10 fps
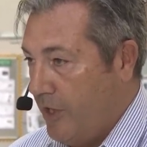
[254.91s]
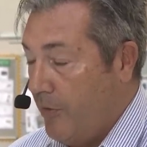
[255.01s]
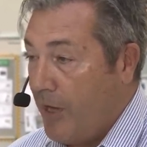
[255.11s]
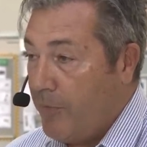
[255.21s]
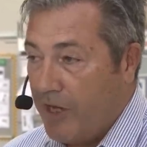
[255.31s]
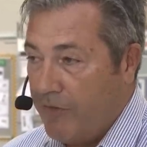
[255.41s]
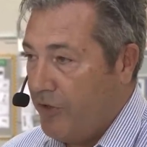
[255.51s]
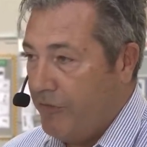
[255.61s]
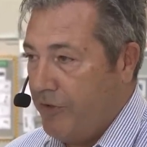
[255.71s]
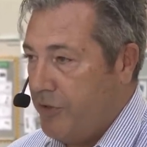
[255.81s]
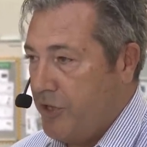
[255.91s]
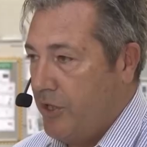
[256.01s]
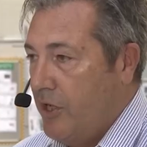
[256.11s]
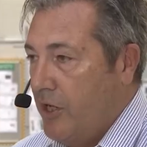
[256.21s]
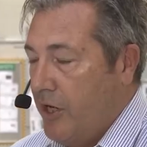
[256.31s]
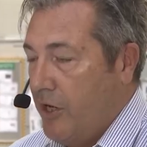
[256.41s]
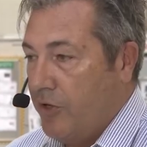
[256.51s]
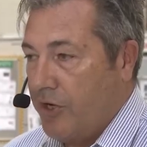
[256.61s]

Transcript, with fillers: And maybe even in the future, you know,